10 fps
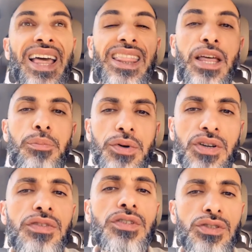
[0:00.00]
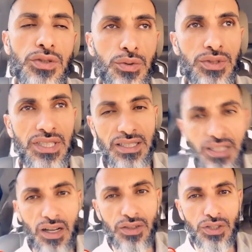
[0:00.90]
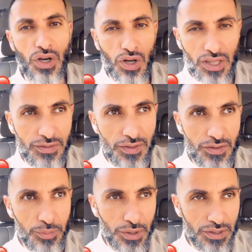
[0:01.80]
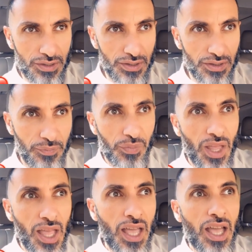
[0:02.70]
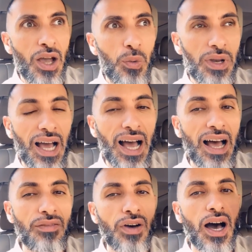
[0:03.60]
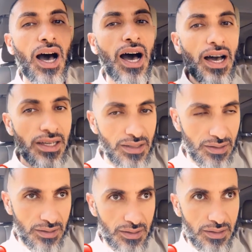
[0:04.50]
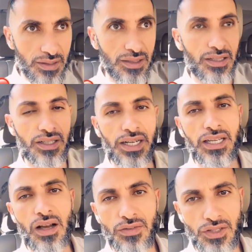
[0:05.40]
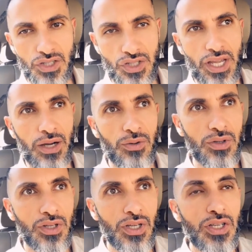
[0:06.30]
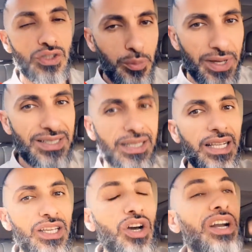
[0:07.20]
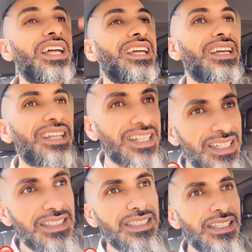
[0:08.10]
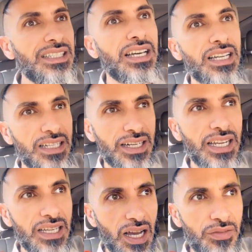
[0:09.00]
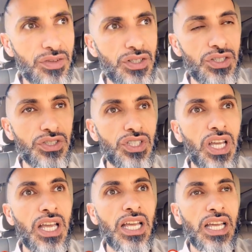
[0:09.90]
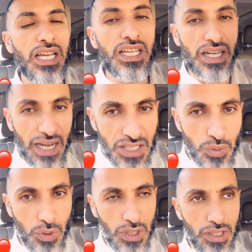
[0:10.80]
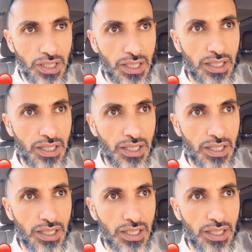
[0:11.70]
the previous roots that covered only 50% will have a higher gray coverage now. So basically you are increasing the gray coverage gradually